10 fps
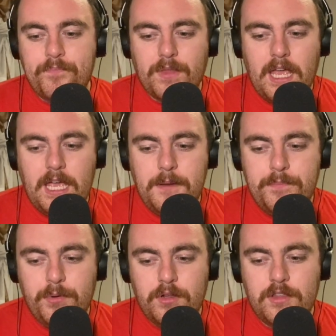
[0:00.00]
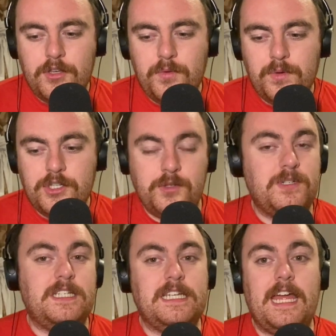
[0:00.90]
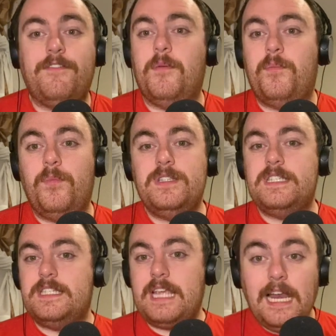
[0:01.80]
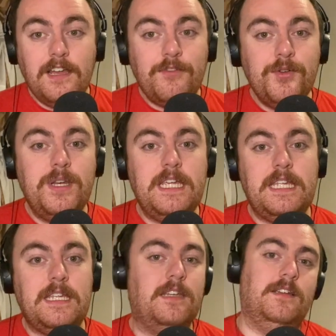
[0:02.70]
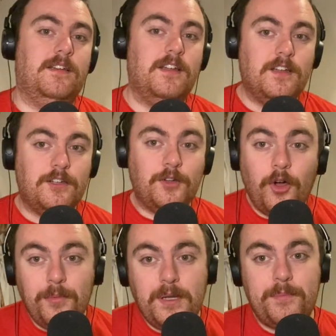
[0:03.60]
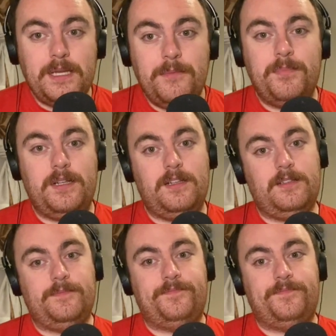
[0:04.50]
A book that you wish you would DNF. Sally Rooney. Normal People.